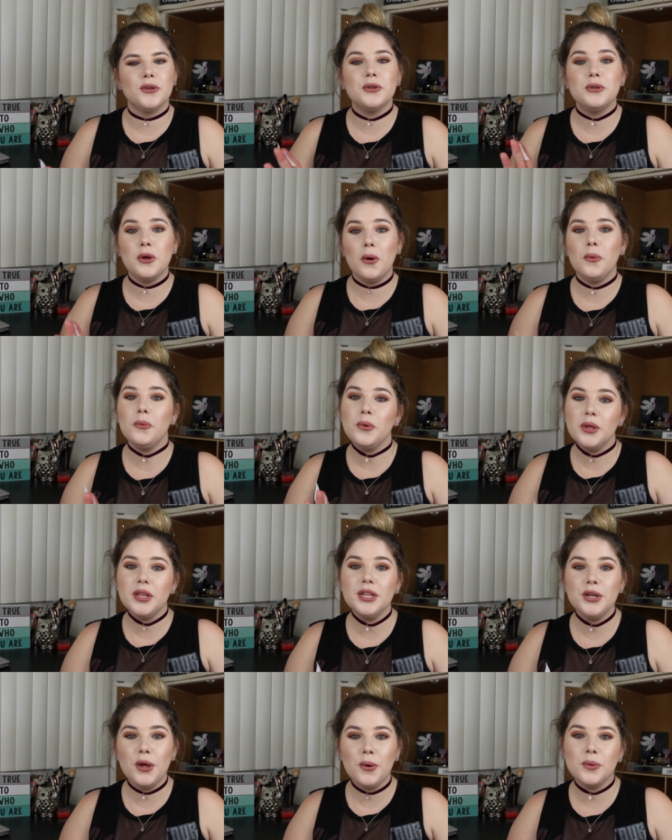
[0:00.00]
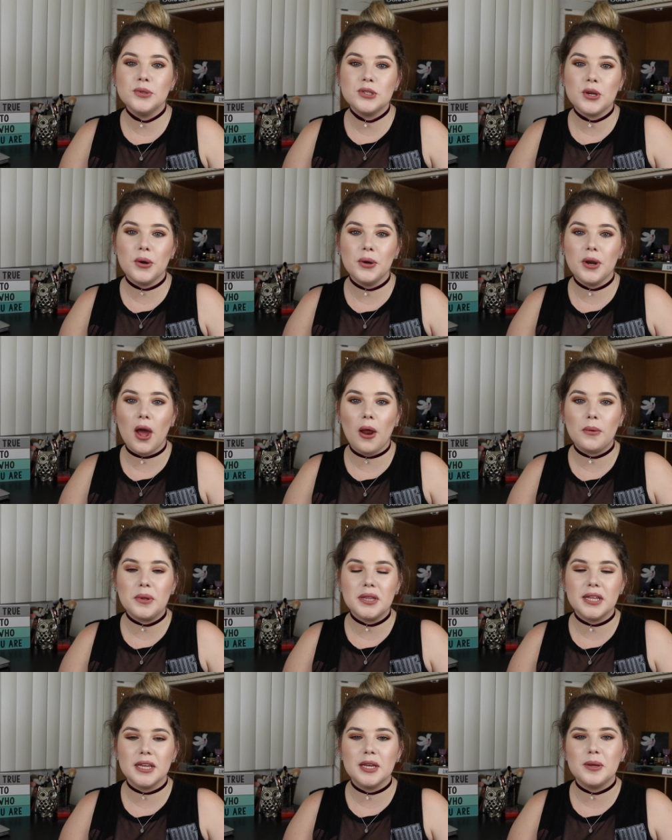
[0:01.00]
You don't really know what's going on
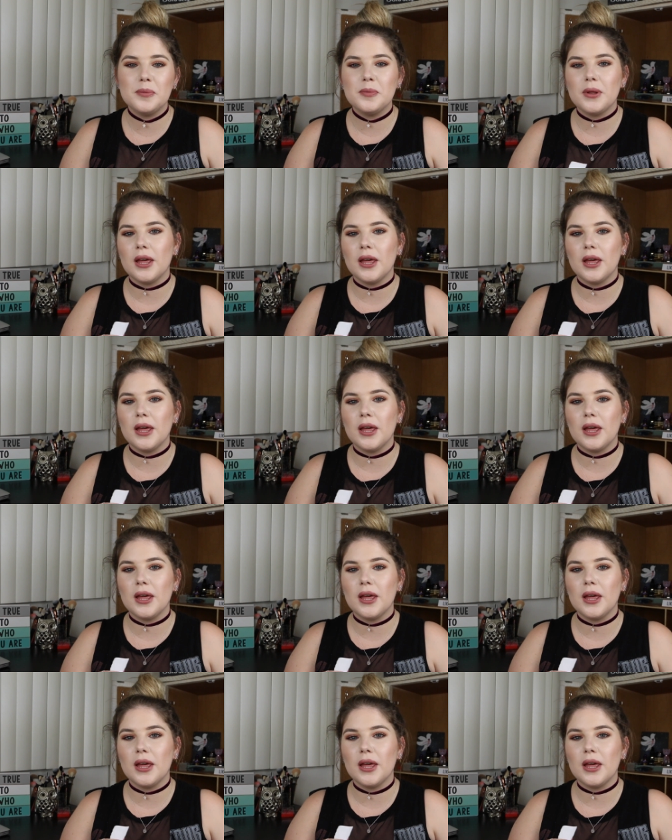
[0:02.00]
with him.